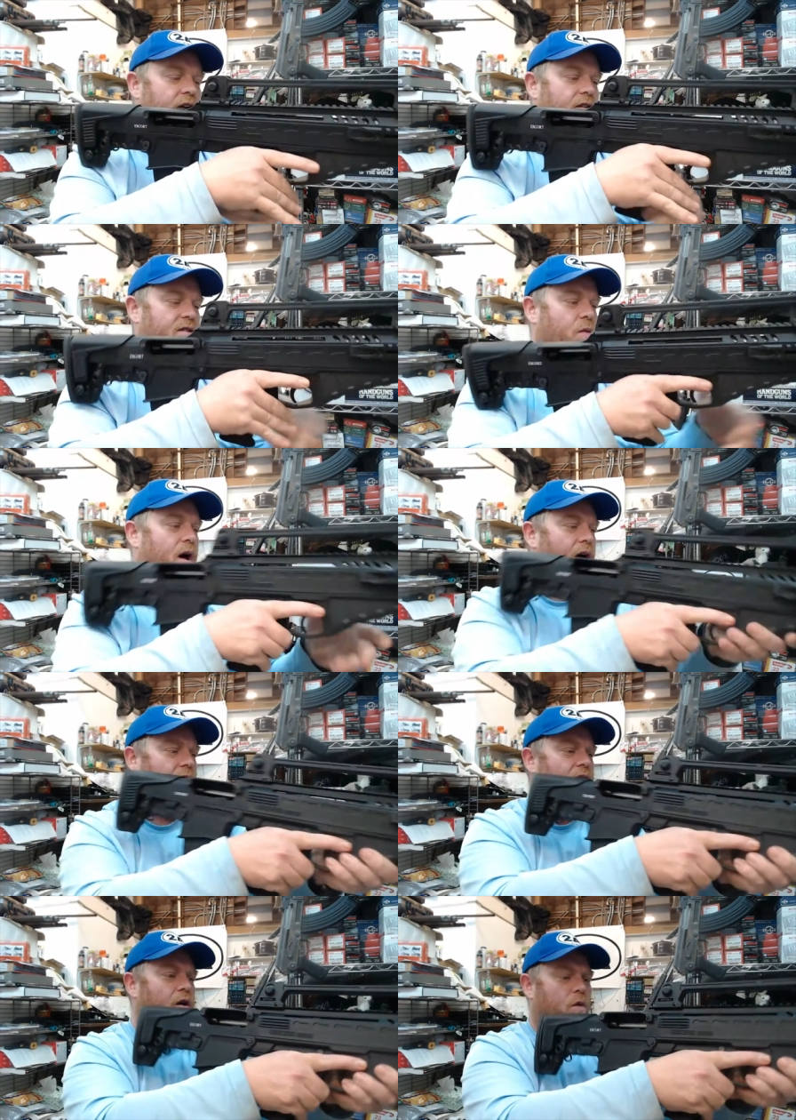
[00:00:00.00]
as well,
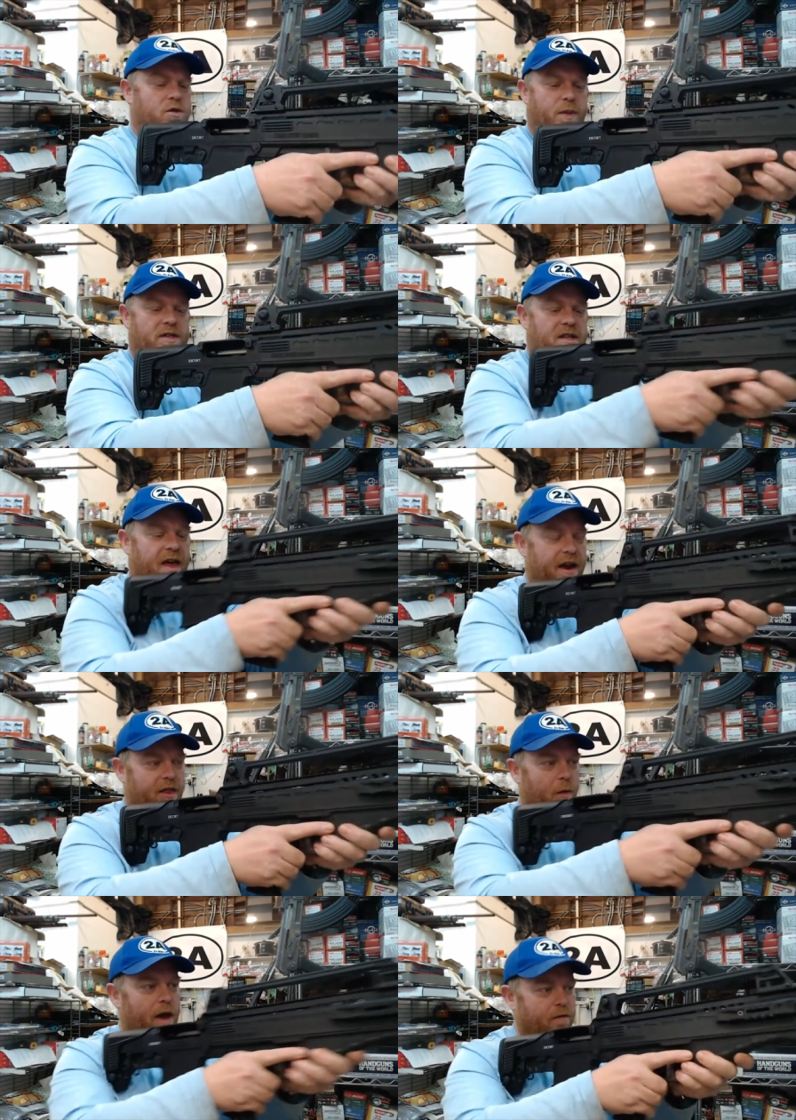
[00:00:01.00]
which puts a lot of the
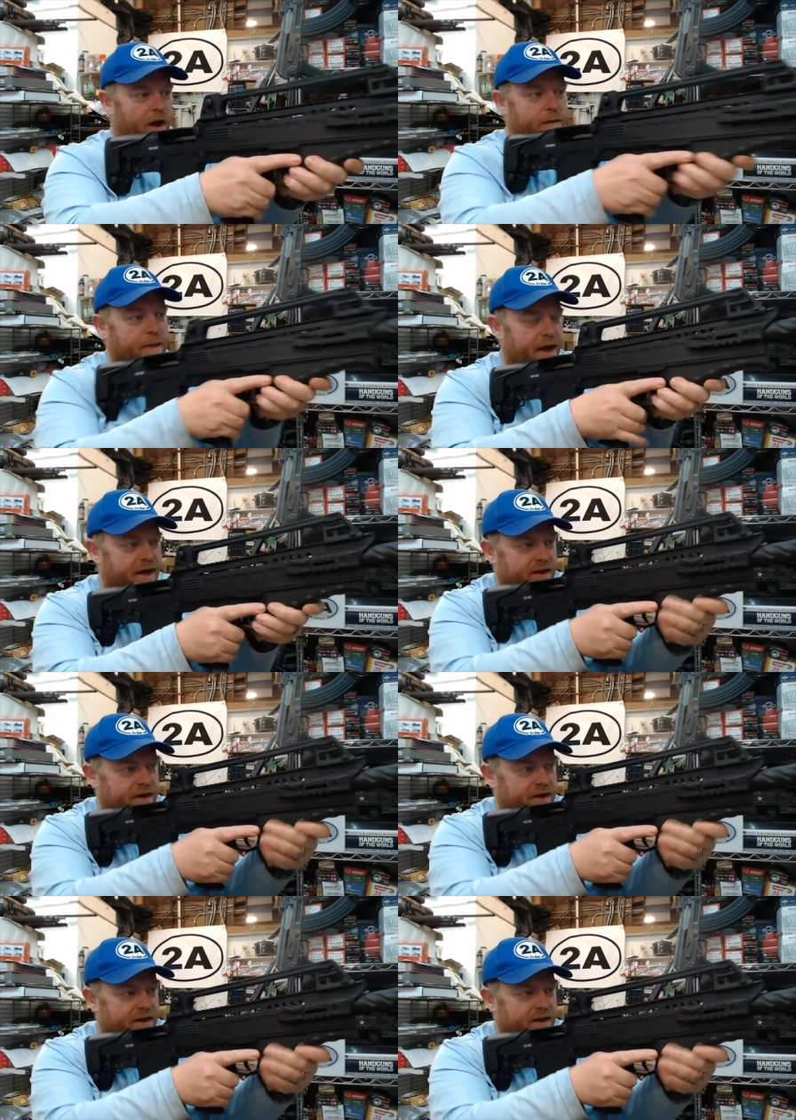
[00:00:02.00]
weight right back into